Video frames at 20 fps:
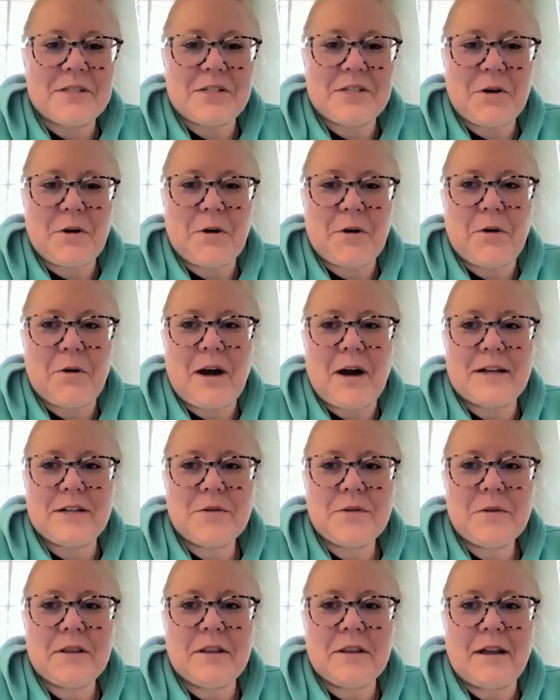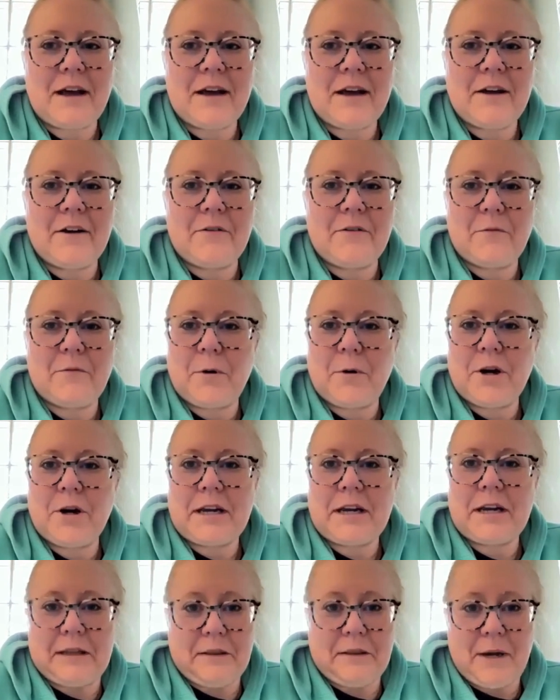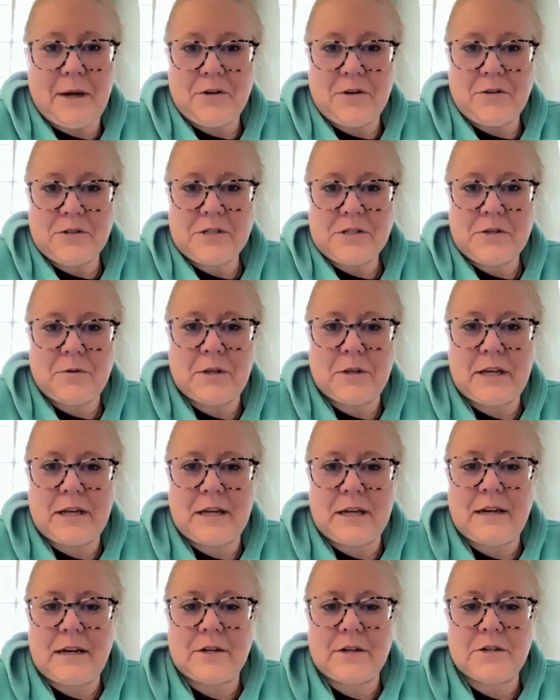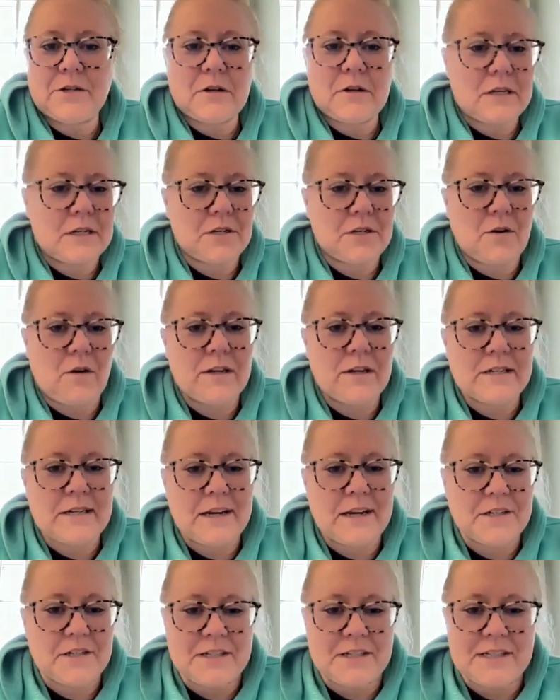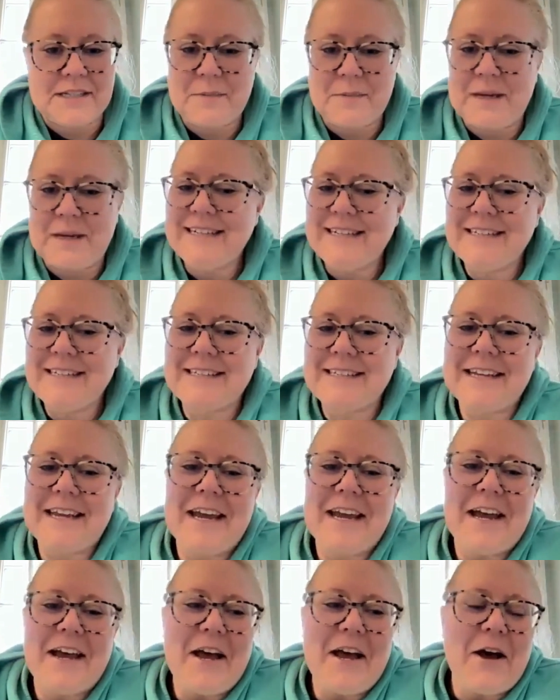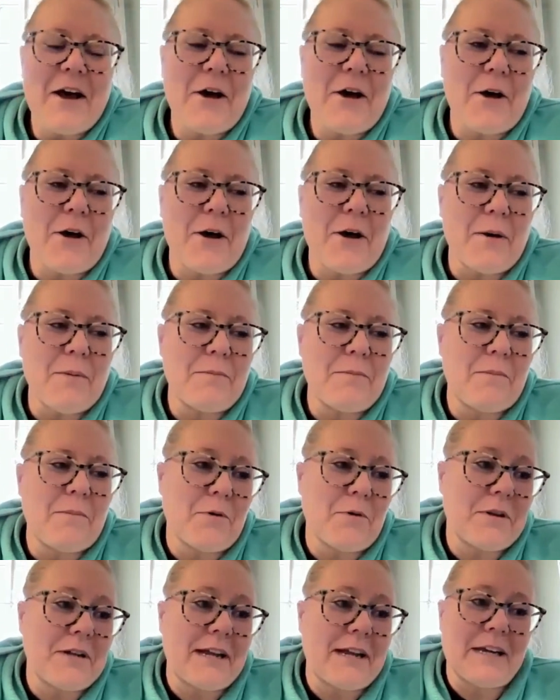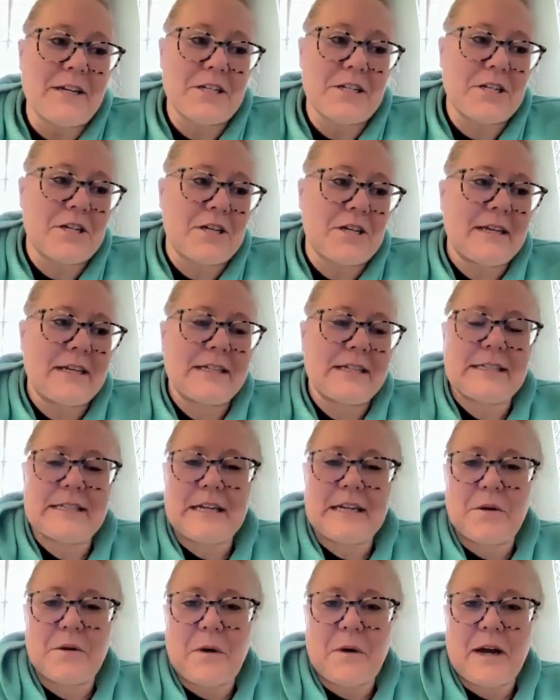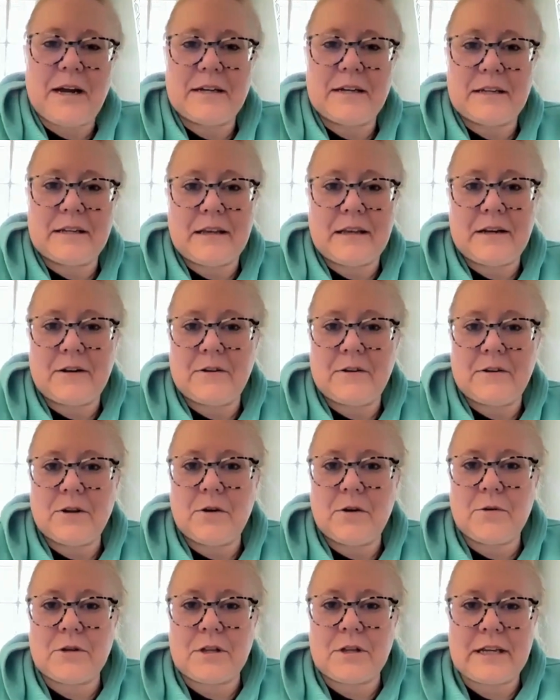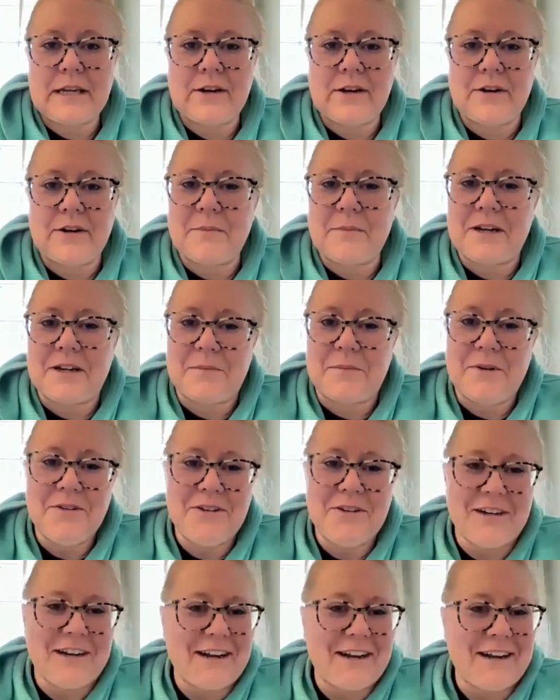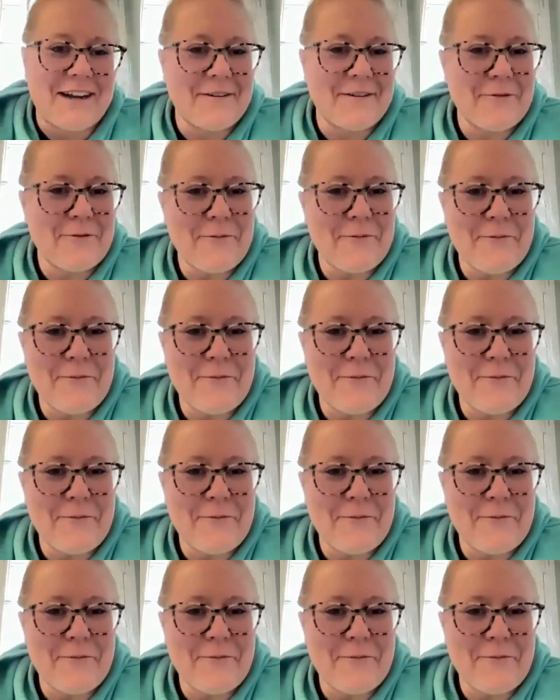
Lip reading: So I do a lot of work in the microschooling and non-traditional education space, both nationally, statewide, and then locally here in my community.